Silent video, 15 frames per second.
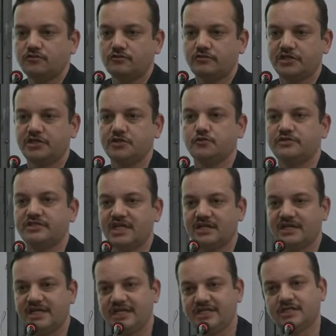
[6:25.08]
to reduce
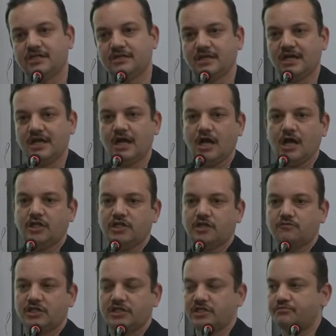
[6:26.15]
generation,
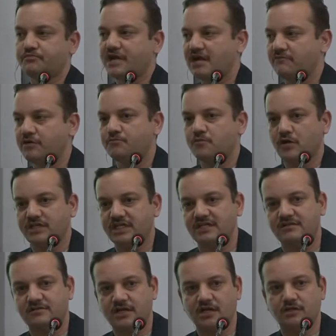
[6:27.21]
there were these private
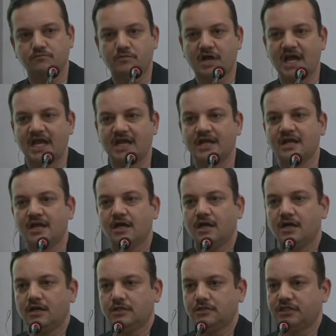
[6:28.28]
projects run by
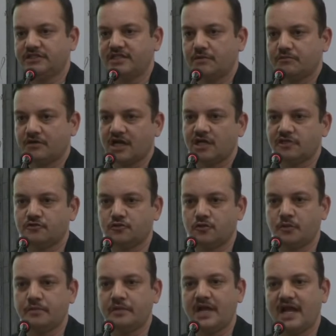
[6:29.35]
the Jay Prakash
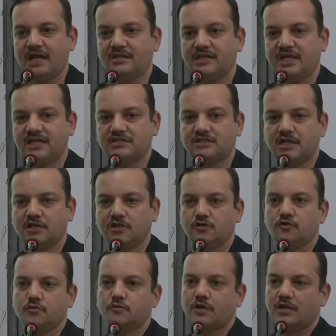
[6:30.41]
group, and there is another
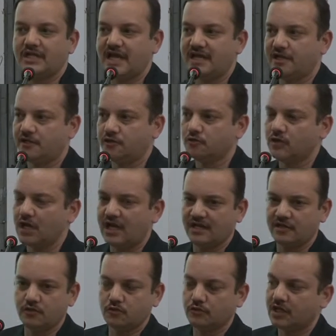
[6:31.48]
group called the N.N.
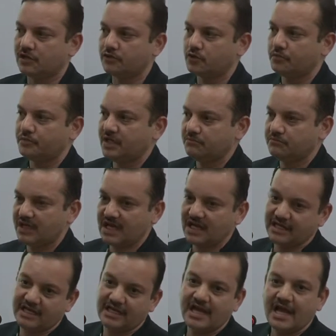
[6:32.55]
Duggal group in
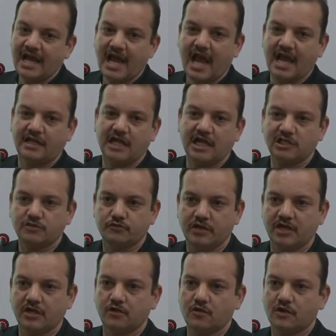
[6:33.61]
Manali and
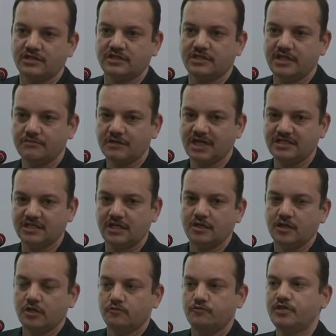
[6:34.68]
elsewhere across Himachal,
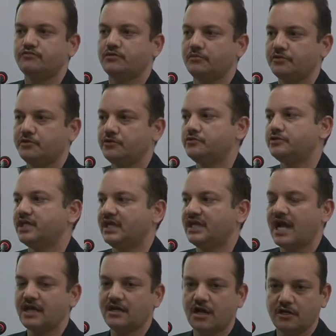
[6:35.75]
which were
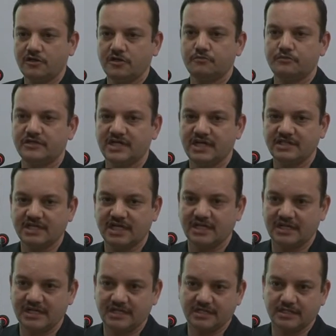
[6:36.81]
producing at 100%
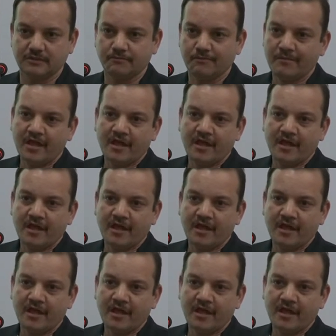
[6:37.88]
generation.